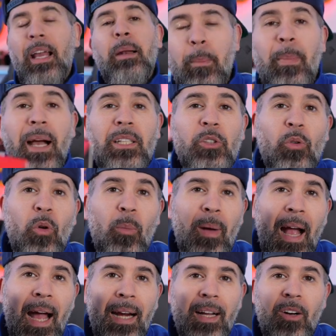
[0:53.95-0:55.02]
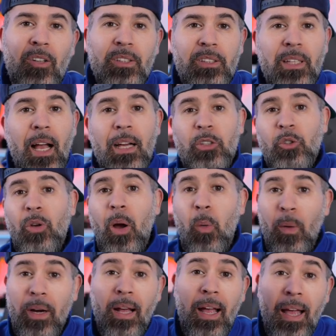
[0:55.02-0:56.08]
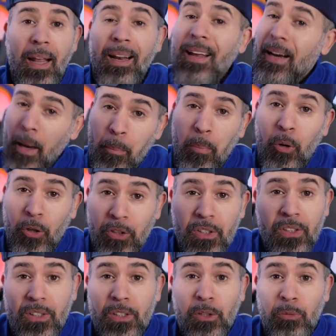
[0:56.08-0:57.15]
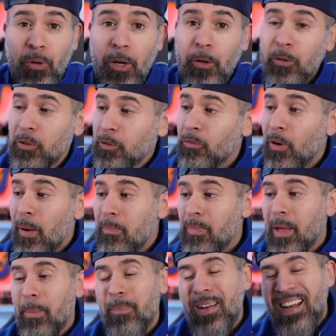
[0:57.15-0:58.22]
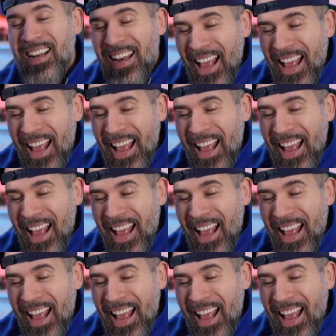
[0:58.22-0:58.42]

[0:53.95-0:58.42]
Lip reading: and Max Aroma had it on stock, so I went ahead and I purchased this fragrance from them.